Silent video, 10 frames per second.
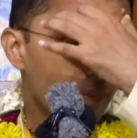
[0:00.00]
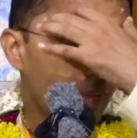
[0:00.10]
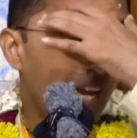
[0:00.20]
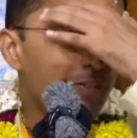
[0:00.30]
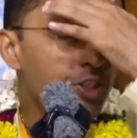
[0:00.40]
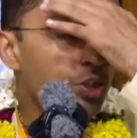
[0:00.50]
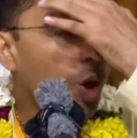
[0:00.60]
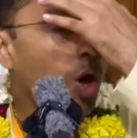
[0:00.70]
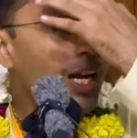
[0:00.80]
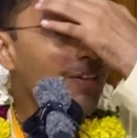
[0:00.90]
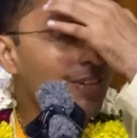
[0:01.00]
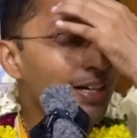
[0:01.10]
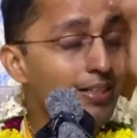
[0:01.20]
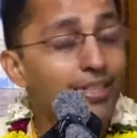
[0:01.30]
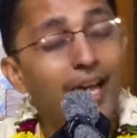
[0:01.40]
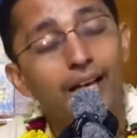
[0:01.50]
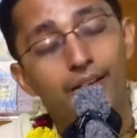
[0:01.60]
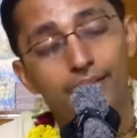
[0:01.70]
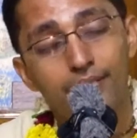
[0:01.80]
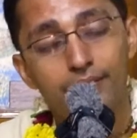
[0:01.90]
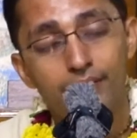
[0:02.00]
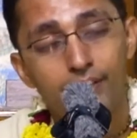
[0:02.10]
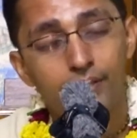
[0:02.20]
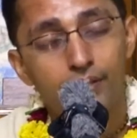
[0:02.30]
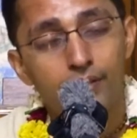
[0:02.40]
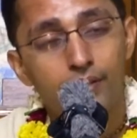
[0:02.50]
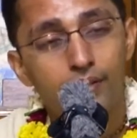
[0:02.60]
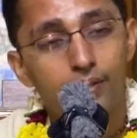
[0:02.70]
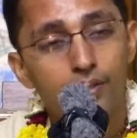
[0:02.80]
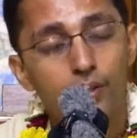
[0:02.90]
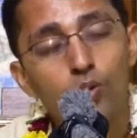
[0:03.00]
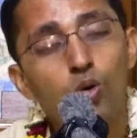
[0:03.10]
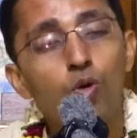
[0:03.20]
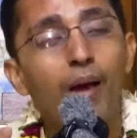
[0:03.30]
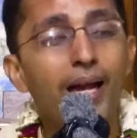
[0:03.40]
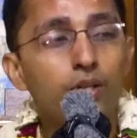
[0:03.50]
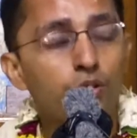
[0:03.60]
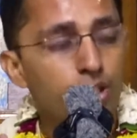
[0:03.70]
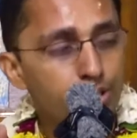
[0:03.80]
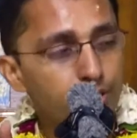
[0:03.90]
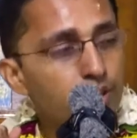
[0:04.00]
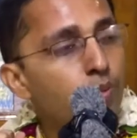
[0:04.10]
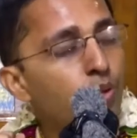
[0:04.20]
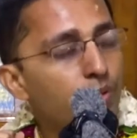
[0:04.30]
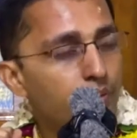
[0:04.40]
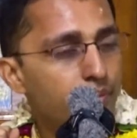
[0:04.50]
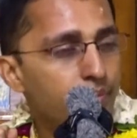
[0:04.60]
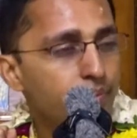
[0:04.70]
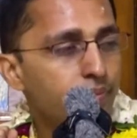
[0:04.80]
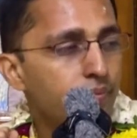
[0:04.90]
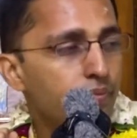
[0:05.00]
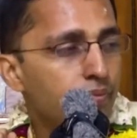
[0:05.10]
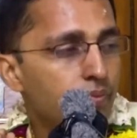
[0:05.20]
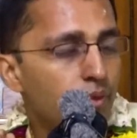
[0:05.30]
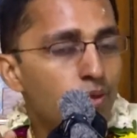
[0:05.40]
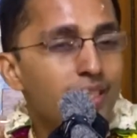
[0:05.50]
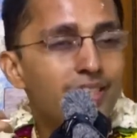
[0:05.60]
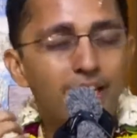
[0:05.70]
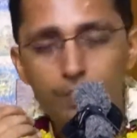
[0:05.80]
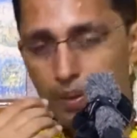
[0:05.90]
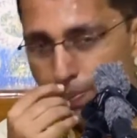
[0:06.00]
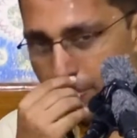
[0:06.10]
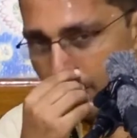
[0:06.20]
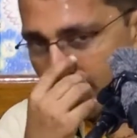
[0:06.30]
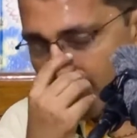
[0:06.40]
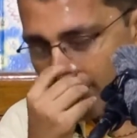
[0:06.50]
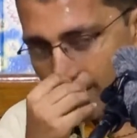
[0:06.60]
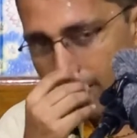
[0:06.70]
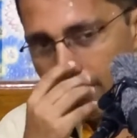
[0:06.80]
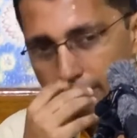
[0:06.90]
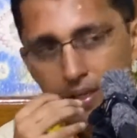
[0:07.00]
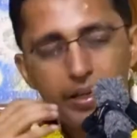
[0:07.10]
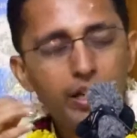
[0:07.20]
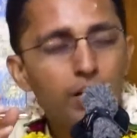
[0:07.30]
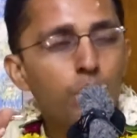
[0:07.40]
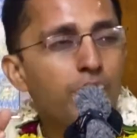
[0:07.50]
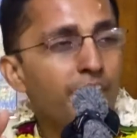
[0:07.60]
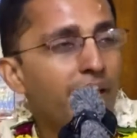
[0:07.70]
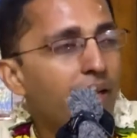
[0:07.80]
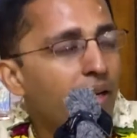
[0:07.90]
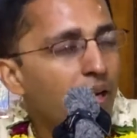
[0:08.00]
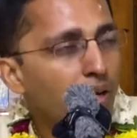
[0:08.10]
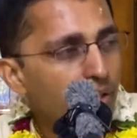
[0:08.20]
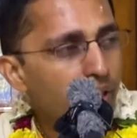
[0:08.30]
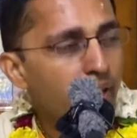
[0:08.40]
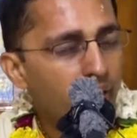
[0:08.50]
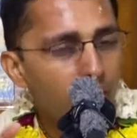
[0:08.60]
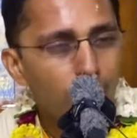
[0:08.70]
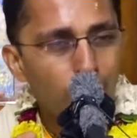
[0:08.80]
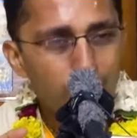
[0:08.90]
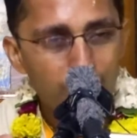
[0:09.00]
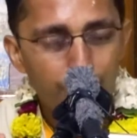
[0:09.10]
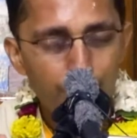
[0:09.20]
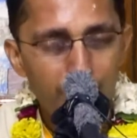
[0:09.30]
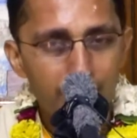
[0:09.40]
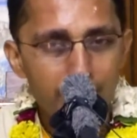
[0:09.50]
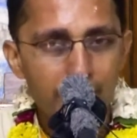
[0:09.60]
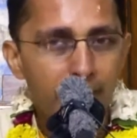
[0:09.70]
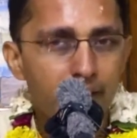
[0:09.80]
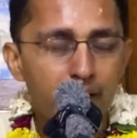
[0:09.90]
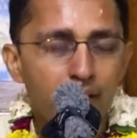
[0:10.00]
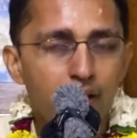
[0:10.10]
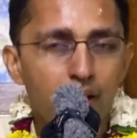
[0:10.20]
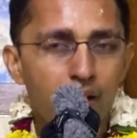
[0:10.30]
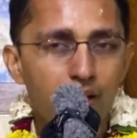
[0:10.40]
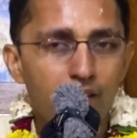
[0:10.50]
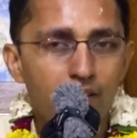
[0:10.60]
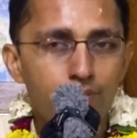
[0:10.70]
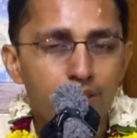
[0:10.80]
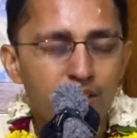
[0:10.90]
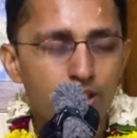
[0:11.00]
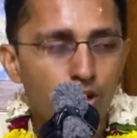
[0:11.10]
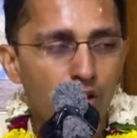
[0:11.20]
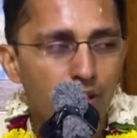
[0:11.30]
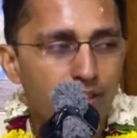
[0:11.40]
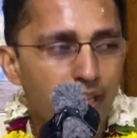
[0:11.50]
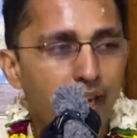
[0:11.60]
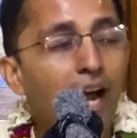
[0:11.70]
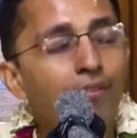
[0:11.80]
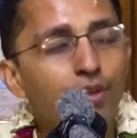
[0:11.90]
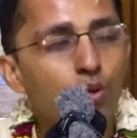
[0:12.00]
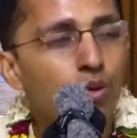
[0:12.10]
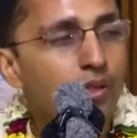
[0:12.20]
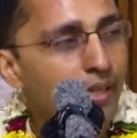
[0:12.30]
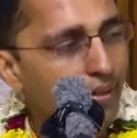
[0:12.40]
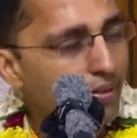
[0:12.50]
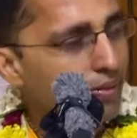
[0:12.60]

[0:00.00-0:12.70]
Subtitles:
And we should all have that desire to go back to Krishna's abode. Just like people, they hear about America or they hear about some place and they develop such a strong desire, I have to go there.